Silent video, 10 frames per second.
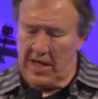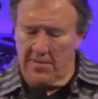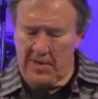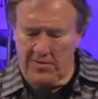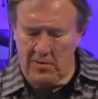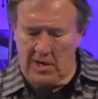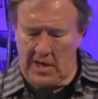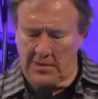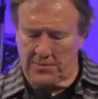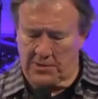How many of you
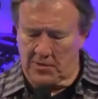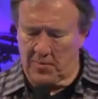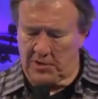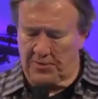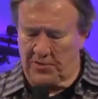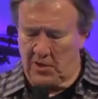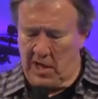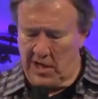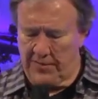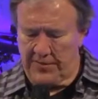realize that so much of your
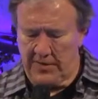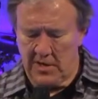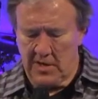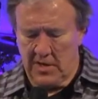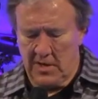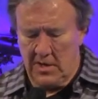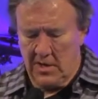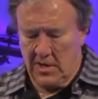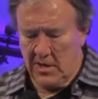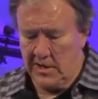life
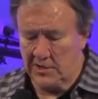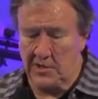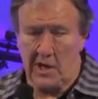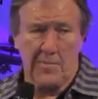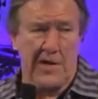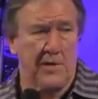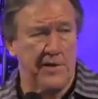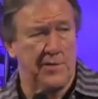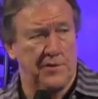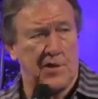is going to be on
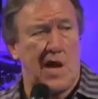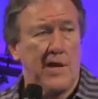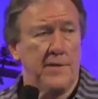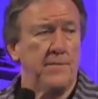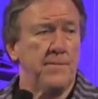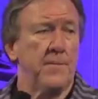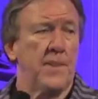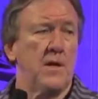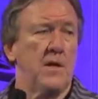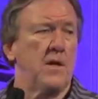the other side?
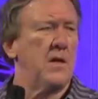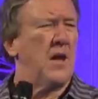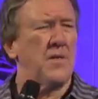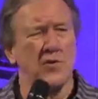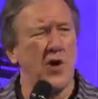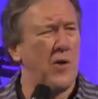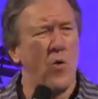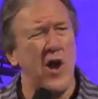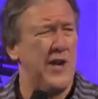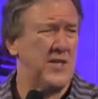Other side
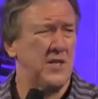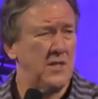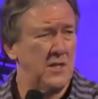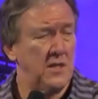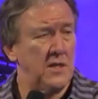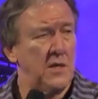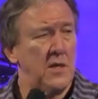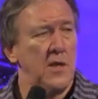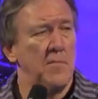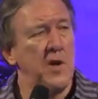of what?
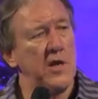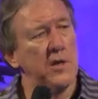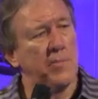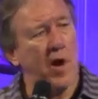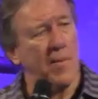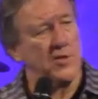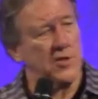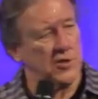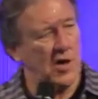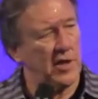Many of the
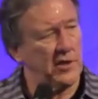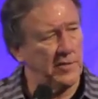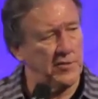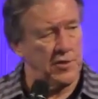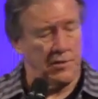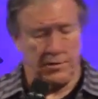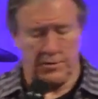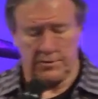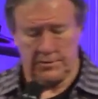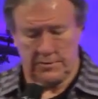promises God gives you,
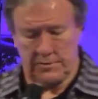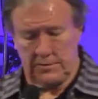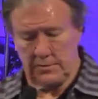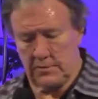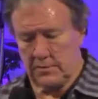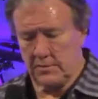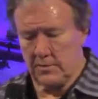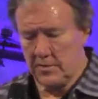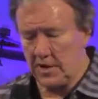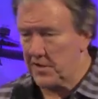
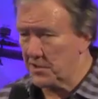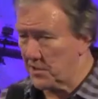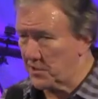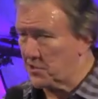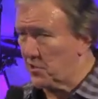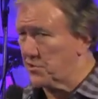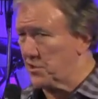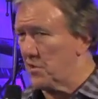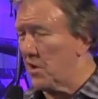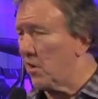the things that He
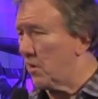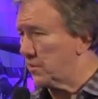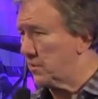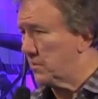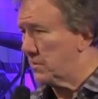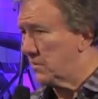stirs in your heart,